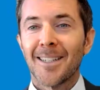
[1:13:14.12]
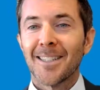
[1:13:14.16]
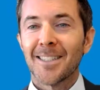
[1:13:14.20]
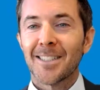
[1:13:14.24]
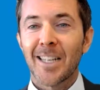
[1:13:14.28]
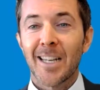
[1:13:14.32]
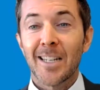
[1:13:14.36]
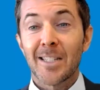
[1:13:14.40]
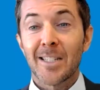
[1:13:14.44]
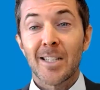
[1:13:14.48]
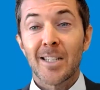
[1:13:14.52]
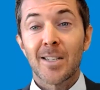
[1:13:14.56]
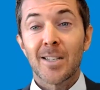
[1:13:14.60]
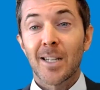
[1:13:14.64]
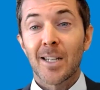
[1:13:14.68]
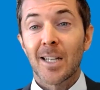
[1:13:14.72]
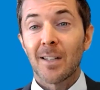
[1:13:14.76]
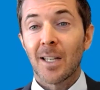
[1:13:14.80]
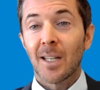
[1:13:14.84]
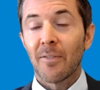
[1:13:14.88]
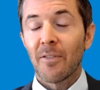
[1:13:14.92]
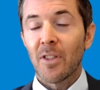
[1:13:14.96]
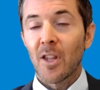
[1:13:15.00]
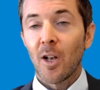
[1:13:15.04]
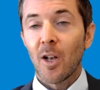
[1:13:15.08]
Shane says,
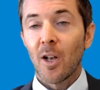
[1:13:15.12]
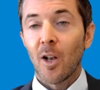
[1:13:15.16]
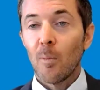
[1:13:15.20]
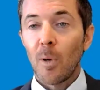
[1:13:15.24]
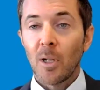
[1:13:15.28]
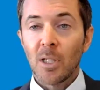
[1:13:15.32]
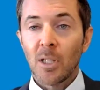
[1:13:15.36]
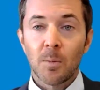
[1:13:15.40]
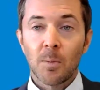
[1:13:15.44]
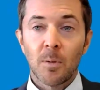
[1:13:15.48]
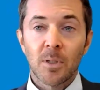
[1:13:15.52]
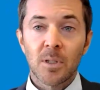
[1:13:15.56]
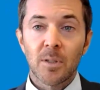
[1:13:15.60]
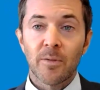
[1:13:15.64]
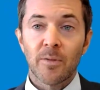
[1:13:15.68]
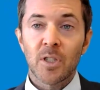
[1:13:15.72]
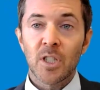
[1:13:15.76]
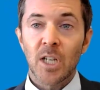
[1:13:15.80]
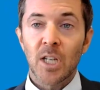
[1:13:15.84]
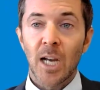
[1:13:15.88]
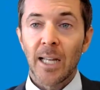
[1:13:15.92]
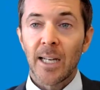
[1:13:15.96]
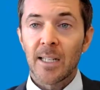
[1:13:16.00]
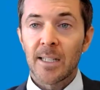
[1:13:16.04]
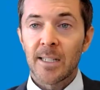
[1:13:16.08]
given the low multiples of
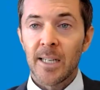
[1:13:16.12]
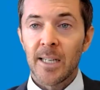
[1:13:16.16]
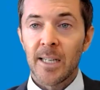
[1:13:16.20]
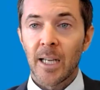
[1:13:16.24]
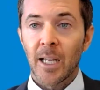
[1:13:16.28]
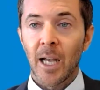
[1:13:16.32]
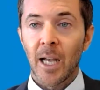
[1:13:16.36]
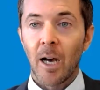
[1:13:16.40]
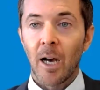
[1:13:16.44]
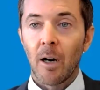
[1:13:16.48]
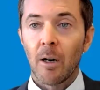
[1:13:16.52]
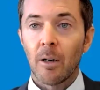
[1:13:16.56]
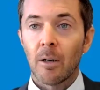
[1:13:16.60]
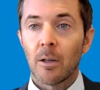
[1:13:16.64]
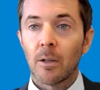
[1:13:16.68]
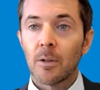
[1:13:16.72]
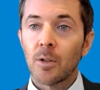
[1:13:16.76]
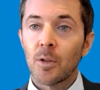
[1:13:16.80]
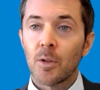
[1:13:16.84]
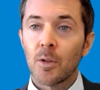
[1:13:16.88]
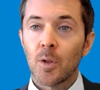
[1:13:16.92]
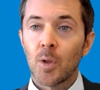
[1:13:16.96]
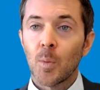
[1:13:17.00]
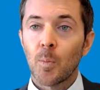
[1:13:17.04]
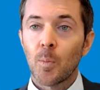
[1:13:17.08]
China tech,
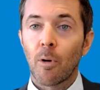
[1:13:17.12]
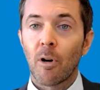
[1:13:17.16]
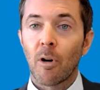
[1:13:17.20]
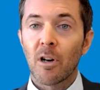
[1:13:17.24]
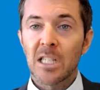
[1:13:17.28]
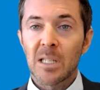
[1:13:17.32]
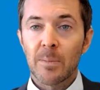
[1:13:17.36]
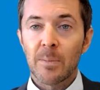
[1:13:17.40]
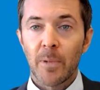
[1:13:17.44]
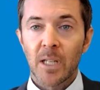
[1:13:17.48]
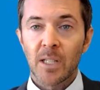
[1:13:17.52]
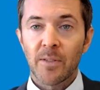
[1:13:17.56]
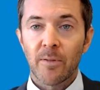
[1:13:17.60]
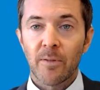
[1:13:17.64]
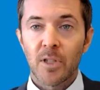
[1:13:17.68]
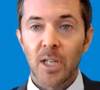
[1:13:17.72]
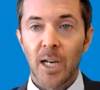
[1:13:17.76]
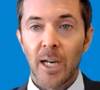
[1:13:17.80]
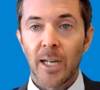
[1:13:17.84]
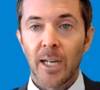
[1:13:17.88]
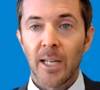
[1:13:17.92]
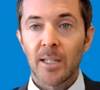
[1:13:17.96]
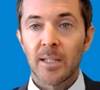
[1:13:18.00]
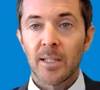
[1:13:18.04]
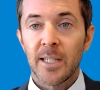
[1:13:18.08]
how do prospects for
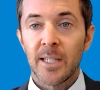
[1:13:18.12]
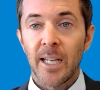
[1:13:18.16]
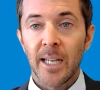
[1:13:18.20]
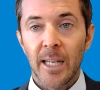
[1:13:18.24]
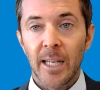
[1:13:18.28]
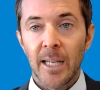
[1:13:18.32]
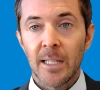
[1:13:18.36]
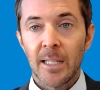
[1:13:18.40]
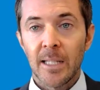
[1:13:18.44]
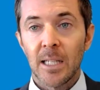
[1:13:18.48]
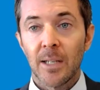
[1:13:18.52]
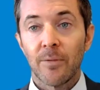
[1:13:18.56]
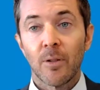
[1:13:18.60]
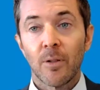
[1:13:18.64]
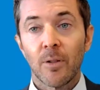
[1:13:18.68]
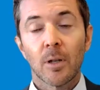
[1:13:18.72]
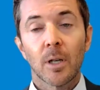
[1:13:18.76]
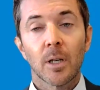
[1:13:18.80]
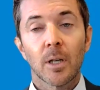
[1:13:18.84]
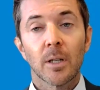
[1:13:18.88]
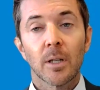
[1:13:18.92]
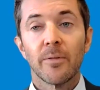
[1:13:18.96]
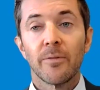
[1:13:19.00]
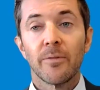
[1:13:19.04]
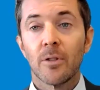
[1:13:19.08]
China tech ETF
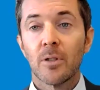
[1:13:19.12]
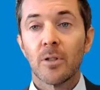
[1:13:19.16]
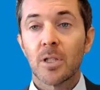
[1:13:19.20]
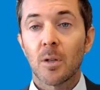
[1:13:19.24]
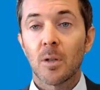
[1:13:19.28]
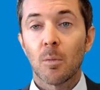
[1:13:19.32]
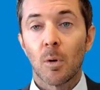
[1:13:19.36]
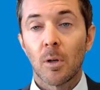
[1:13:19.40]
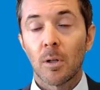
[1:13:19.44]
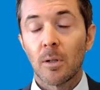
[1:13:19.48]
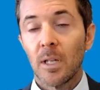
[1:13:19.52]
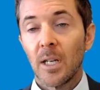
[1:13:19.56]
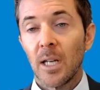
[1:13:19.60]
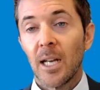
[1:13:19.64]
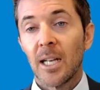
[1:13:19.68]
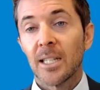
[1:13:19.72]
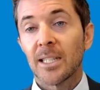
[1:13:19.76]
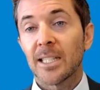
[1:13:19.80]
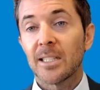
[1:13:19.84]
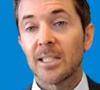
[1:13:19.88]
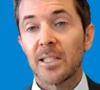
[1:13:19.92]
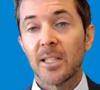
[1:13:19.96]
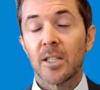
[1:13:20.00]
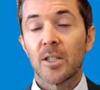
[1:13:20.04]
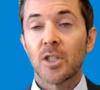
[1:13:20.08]
look in the future? Well,
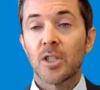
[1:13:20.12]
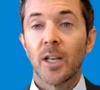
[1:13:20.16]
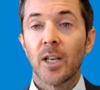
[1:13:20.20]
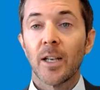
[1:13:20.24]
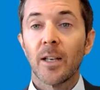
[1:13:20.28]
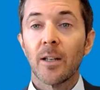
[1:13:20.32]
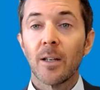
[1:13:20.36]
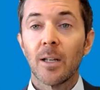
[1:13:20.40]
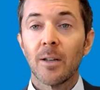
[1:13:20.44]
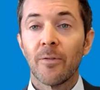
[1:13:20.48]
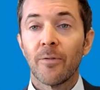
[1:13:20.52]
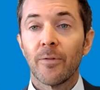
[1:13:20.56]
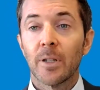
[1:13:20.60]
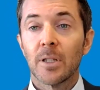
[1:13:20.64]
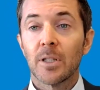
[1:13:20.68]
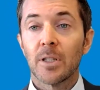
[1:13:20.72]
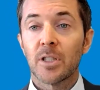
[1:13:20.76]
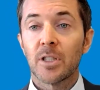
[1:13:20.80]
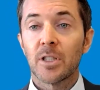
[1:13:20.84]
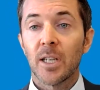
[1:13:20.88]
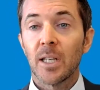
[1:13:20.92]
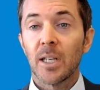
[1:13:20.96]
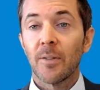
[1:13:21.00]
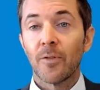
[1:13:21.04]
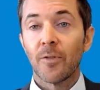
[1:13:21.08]
as I said, Shane,
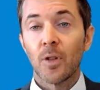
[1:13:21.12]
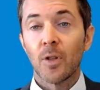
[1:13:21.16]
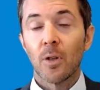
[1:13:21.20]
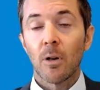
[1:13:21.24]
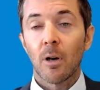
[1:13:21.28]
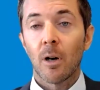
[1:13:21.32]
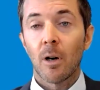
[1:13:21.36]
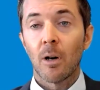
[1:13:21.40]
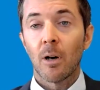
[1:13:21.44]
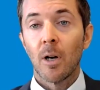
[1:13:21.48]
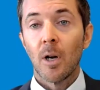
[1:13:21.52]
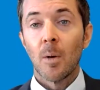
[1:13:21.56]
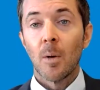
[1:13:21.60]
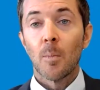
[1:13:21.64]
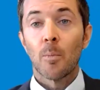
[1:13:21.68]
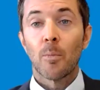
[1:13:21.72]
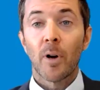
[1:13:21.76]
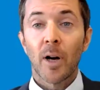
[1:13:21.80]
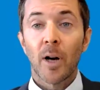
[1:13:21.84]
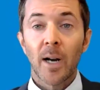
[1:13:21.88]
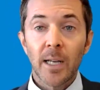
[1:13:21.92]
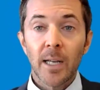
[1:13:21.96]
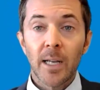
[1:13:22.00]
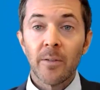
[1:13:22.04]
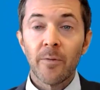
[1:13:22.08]
if you are
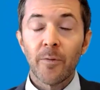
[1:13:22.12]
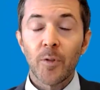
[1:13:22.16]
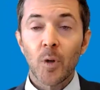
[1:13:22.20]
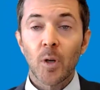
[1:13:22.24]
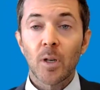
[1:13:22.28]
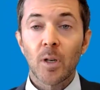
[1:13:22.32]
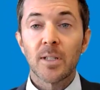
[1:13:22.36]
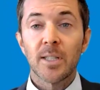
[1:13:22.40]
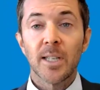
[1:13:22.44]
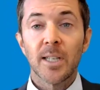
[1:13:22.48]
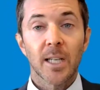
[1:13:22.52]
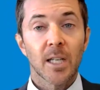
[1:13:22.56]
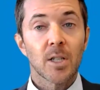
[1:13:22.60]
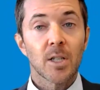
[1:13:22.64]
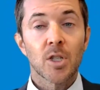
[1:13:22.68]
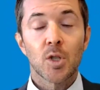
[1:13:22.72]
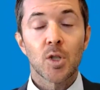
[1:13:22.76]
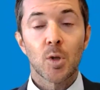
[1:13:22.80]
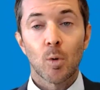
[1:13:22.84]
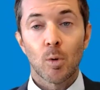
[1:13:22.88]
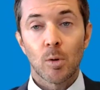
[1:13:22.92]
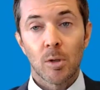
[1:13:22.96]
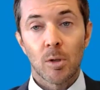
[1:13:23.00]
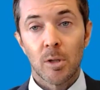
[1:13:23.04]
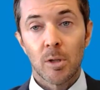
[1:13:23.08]
brave, you can take a
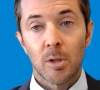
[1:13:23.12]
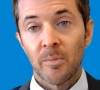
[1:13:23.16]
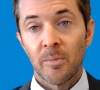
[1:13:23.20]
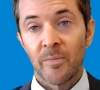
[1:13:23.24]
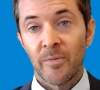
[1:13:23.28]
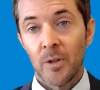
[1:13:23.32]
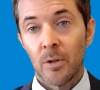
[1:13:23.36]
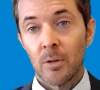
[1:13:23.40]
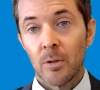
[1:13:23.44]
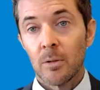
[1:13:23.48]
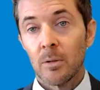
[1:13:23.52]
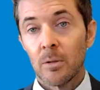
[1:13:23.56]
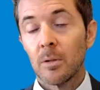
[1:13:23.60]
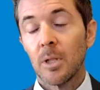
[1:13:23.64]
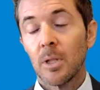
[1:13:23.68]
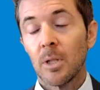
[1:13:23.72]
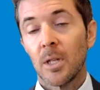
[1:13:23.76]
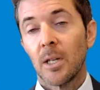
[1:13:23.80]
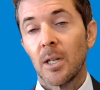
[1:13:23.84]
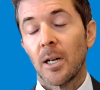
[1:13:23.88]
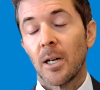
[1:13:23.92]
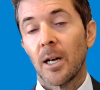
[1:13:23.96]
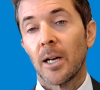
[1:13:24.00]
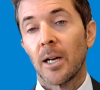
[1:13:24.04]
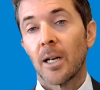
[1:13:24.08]
short-term view,
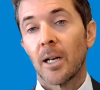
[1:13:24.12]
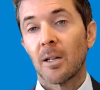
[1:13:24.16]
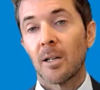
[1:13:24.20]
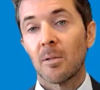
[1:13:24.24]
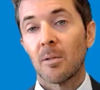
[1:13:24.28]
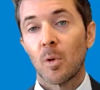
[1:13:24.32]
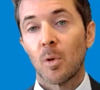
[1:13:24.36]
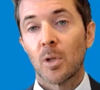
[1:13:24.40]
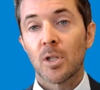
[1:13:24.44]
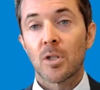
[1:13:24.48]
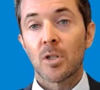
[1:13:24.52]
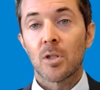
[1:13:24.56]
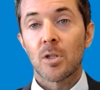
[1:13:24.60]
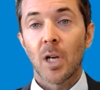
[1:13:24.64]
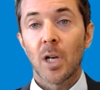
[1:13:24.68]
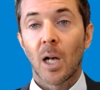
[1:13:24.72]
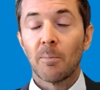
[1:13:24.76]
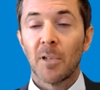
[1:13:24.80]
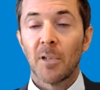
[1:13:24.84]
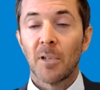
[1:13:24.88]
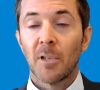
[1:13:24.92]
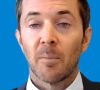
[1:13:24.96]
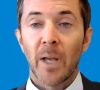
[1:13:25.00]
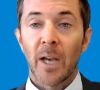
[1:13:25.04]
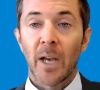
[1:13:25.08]
which
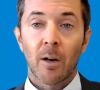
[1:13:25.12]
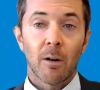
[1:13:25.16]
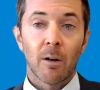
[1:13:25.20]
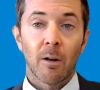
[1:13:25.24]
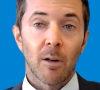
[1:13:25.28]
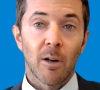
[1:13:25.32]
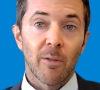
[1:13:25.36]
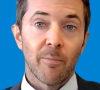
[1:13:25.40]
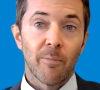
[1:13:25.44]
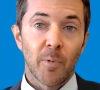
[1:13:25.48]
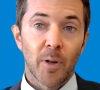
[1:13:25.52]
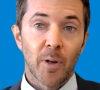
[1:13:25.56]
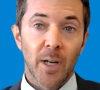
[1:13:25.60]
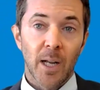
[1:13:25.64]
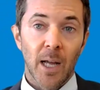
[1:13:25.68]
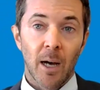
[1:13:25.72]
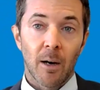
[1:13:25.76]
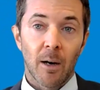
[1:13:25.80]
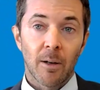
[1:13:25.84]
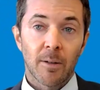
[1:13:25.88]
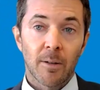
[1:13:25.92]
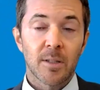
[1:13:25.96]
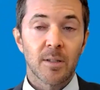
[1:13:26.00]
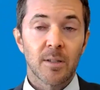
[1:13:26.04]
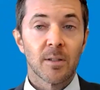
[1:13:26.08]
Alpine Macro put
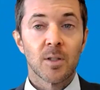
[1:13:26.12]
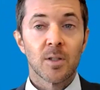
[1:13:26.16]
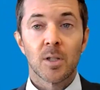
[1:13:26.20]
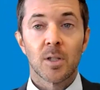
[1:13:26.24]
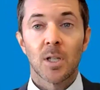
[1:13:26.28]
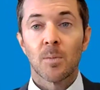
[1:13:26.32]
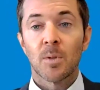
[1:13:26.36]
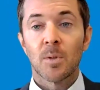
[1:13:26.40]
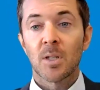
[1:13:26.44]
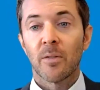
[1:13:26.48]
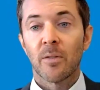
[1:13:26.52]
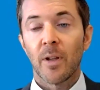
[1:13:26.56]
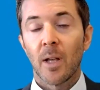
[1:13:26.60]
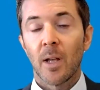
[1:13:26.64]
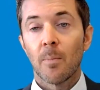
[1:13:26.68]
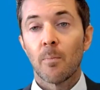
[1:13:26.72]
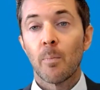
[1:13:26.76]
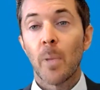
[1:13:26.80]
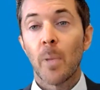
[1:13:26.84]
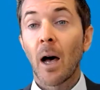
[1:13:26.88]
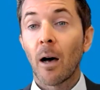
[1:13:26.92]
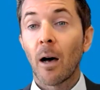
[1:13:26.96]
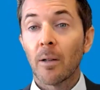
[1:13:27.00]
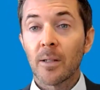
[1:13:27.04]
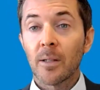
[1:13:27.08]
out in terms of a
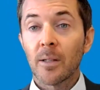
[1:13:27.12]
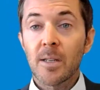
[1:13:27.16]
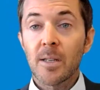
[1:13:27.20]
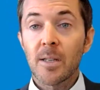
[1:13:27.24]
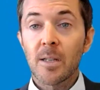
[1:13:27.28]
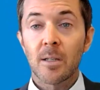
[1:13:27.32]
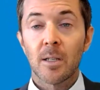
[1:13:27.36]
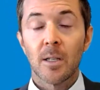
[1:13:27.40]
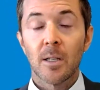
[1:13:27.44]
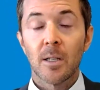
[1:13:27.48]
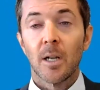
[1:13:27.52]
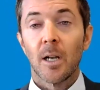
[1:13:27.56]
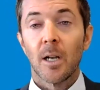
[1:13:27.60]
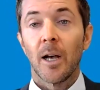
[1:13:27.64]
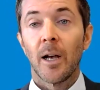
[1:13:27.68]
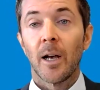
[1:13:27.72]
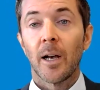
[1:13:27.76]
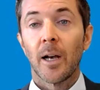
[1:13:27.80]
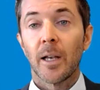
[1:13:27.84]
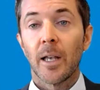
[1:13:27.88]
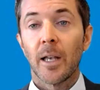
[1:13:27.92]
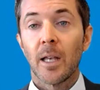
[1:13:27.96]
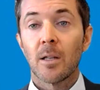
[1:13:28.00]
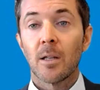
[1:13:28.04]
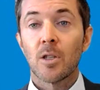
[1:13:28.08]
bounce
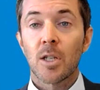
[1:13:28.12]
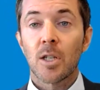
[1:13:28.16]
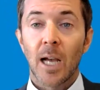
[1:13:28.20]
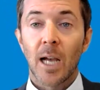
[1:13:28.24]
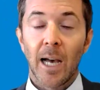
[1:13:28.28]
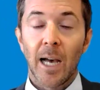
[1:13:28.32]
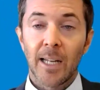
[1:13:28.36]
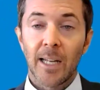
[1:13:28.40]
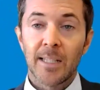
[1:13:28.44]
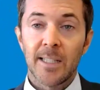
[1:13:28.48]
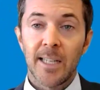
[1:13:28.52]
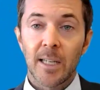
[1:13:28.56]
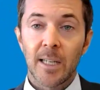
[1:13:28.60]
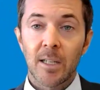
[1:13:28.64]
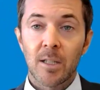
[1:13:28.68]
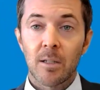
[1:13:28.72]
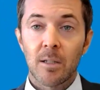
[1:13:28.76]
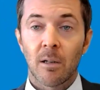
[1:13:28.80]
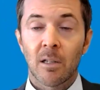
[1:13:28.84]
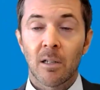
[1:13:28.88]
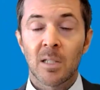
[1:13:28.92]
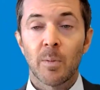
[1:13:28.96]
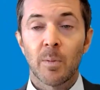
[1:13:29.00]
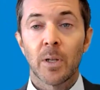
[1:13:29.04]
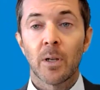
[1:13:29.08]
in China tech
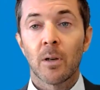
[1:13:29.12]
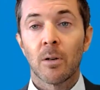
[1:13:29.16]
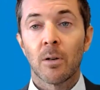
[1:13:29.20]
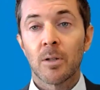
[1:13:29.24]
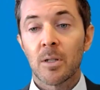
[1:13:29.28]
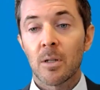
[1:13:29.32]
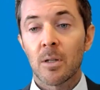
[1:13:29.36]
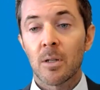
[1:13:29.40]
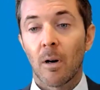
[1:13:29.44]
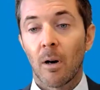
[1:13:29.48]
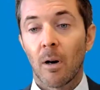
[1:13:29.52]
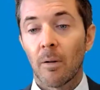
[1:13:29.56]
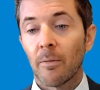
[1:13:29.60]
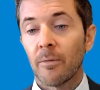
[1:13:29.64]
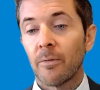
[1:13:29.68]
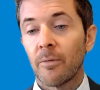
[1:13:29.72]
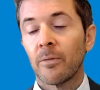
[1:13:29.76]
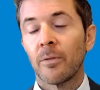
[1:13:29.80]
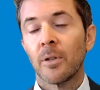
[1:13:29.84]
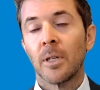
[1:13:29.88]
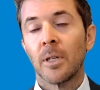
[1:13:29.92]
stocks because of